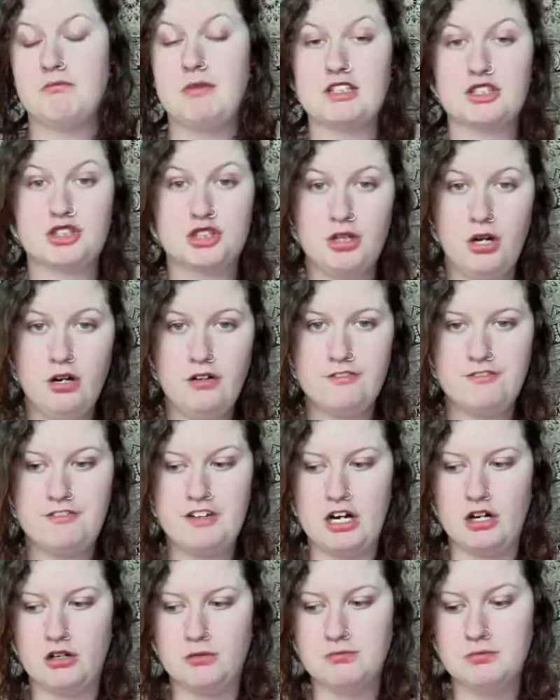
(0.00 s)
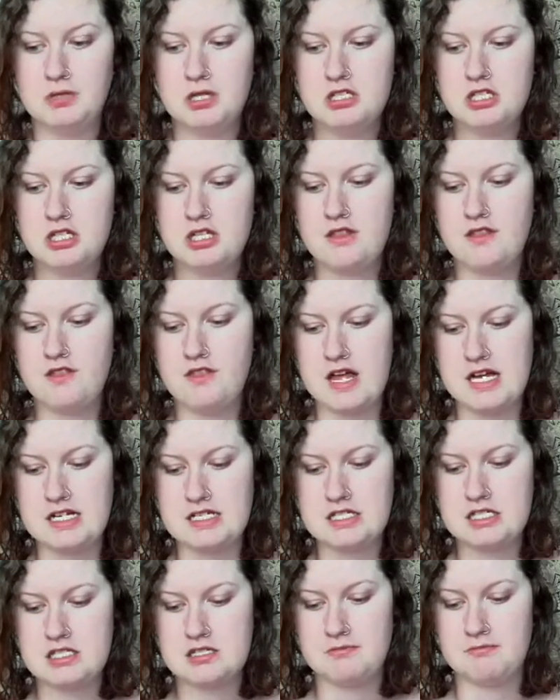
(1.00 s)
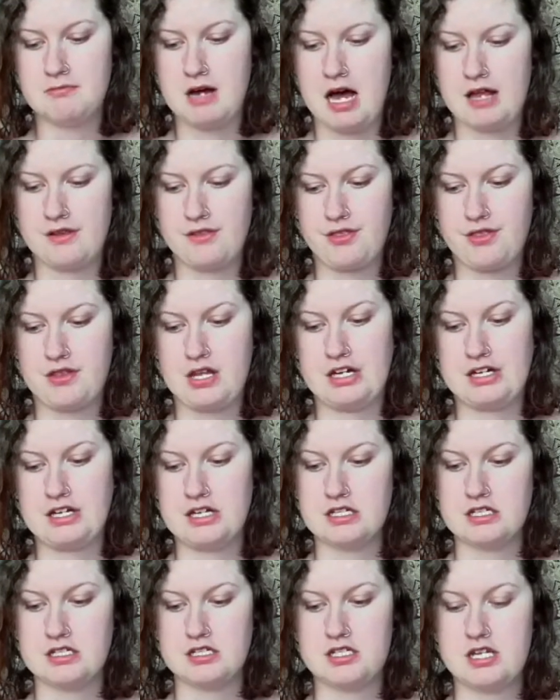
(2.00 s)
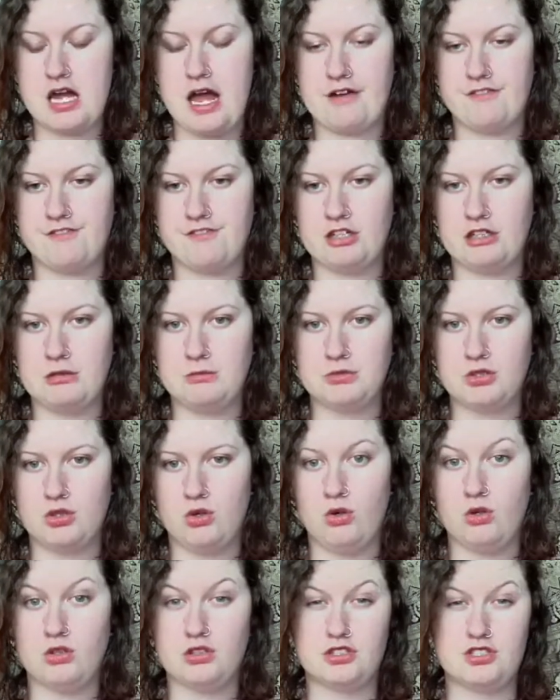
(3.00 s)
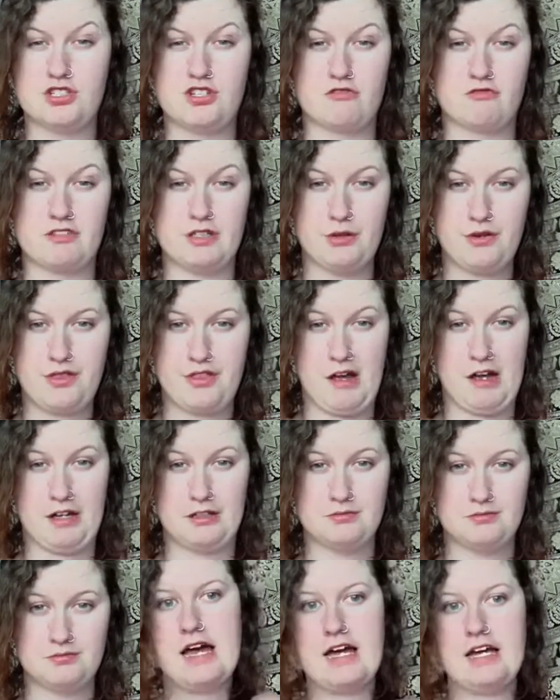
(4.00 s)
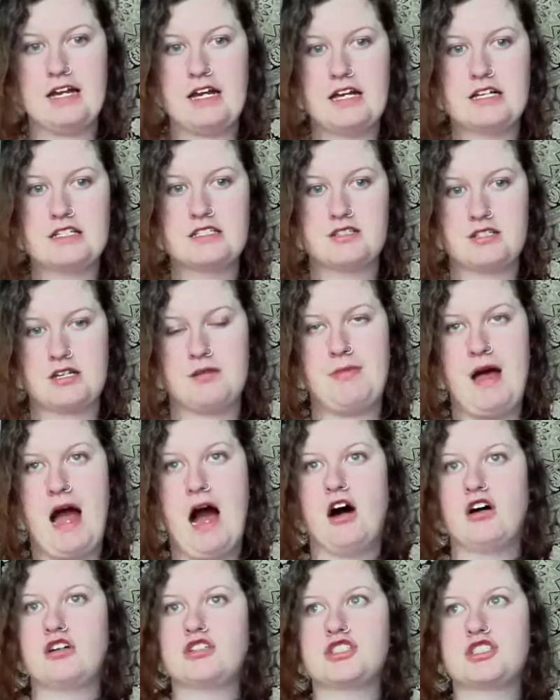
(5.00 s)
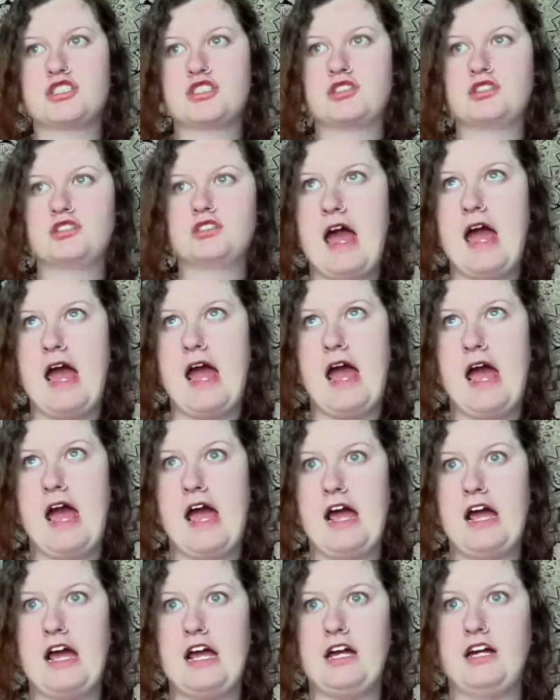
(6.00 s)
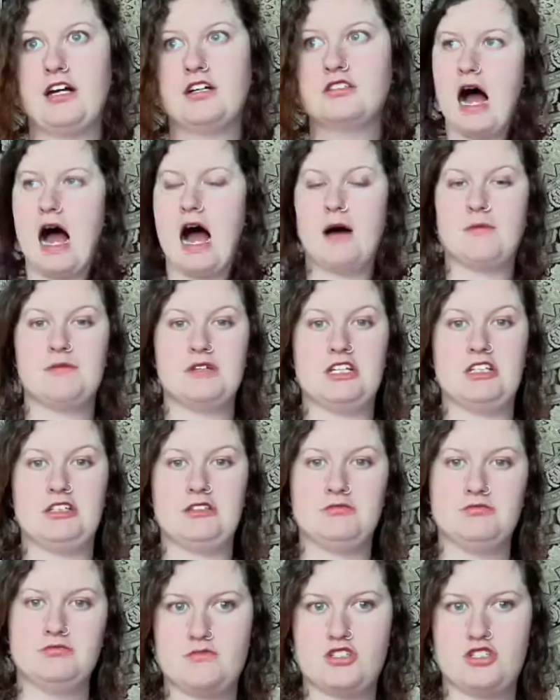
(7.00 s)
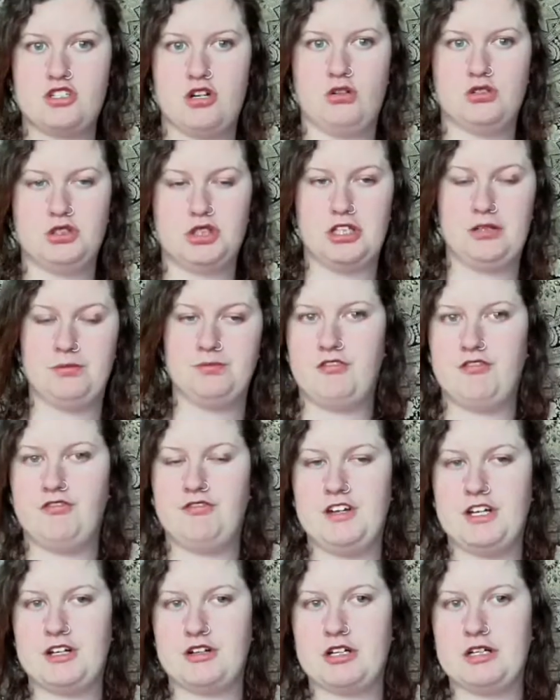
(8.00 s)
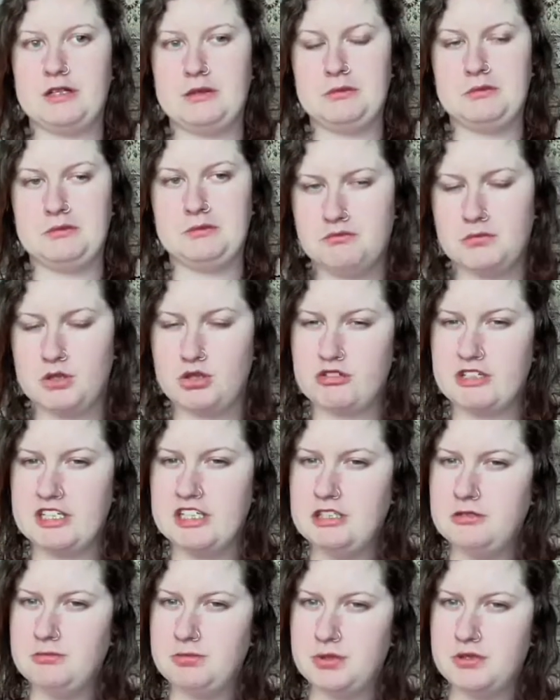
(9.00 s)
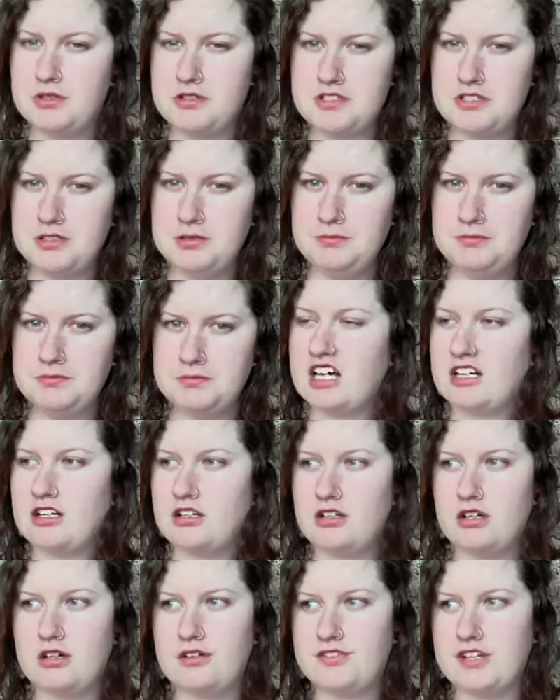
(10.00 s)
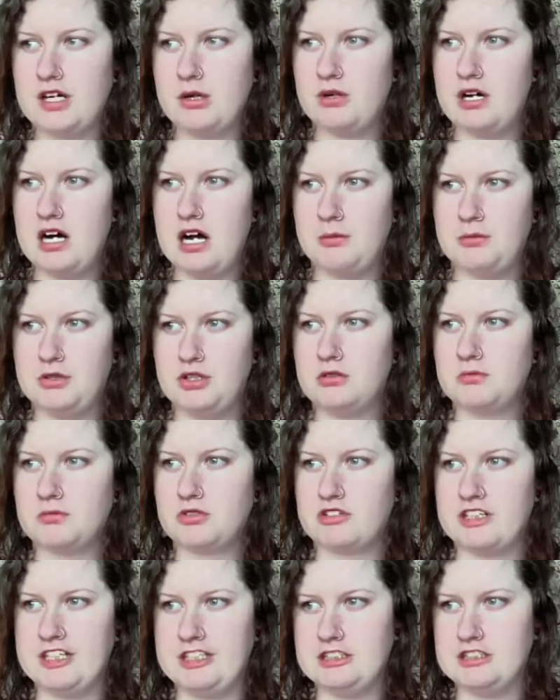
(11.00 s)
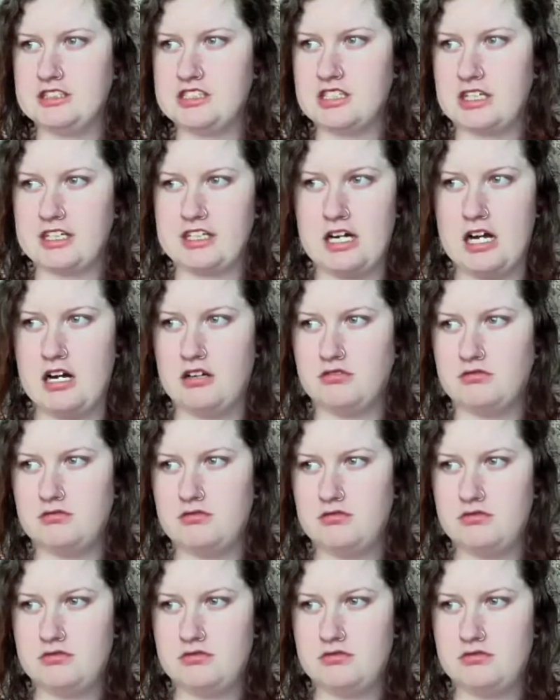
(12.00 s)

My short film this month is a film called The Real Thing. It is about a army soldier, veteran, marine person. I don't know if they were army or marines. I can't